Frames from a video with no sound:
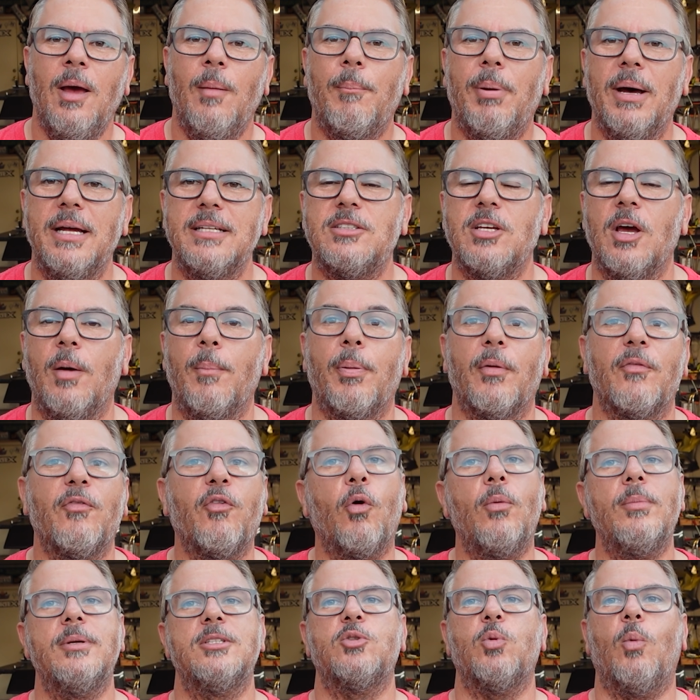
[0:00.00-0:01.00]
But
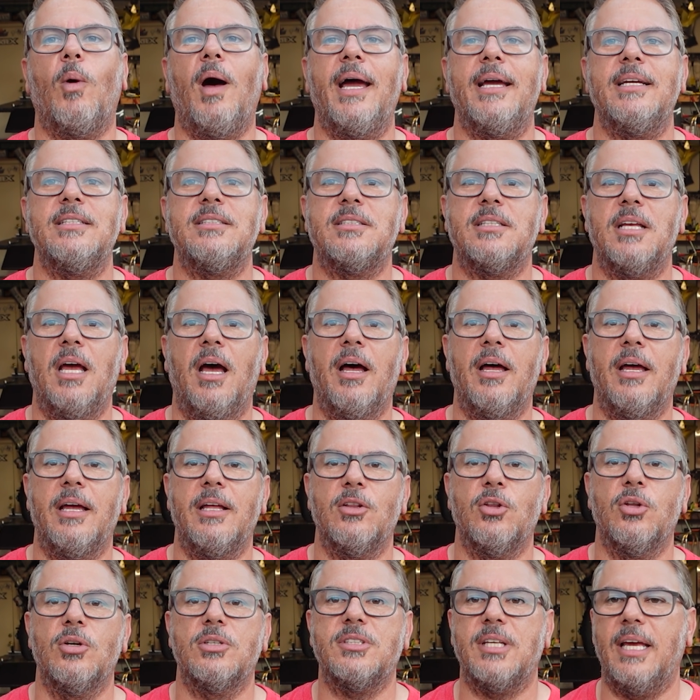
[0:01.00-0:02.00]
performance-wise,
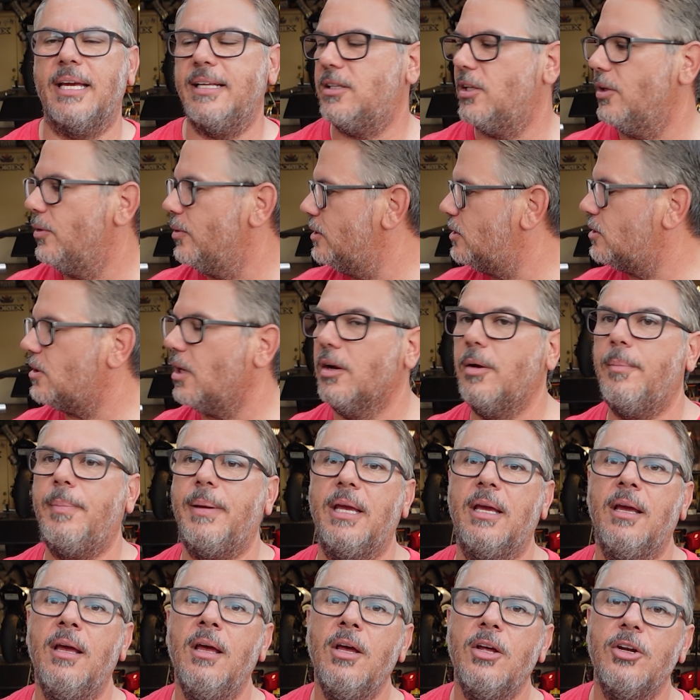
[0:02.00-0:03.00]
it looks like there is going to
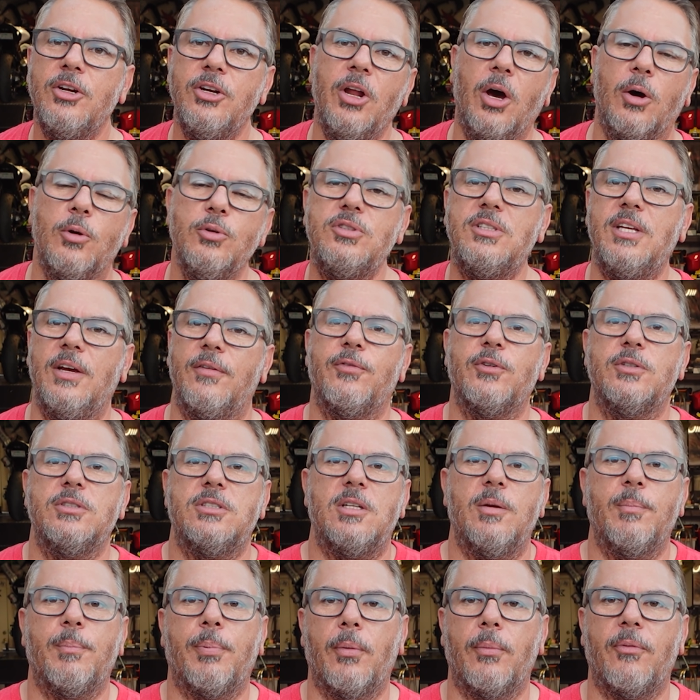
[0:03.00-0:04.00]
be no
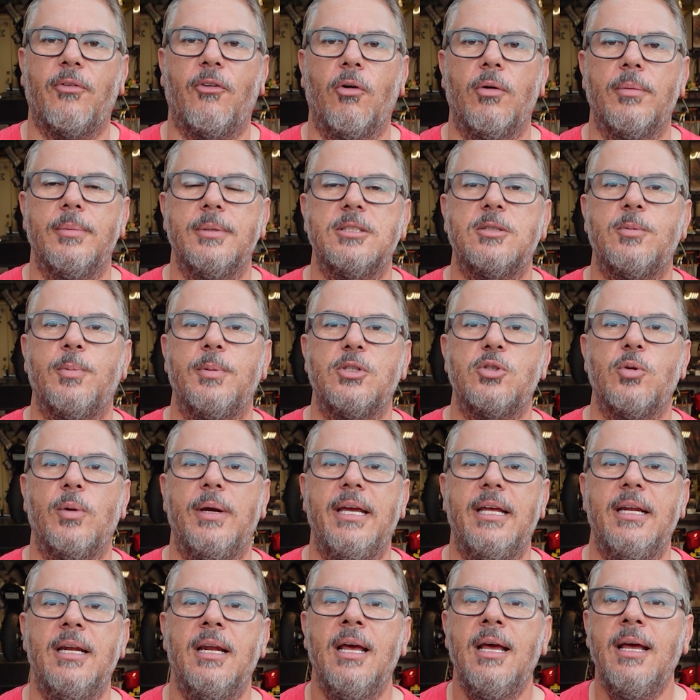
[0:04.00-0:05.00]
difference in performance
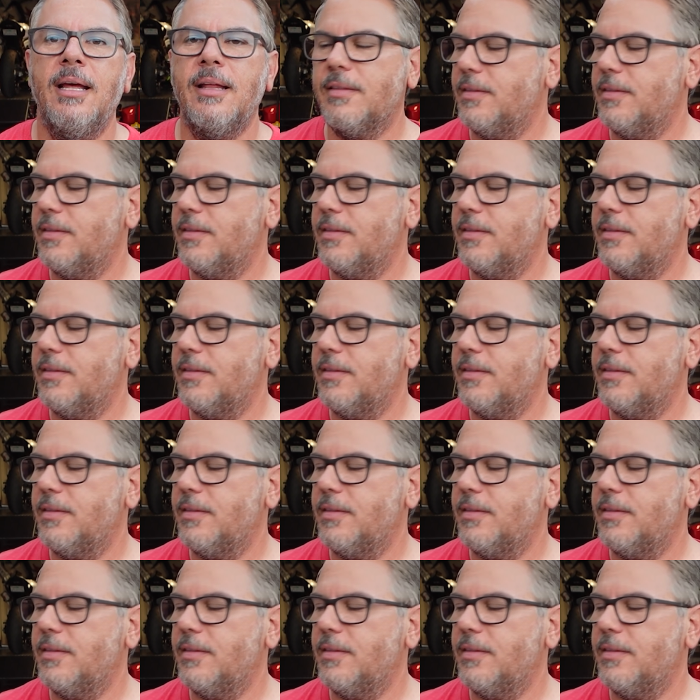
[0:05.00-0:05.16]
between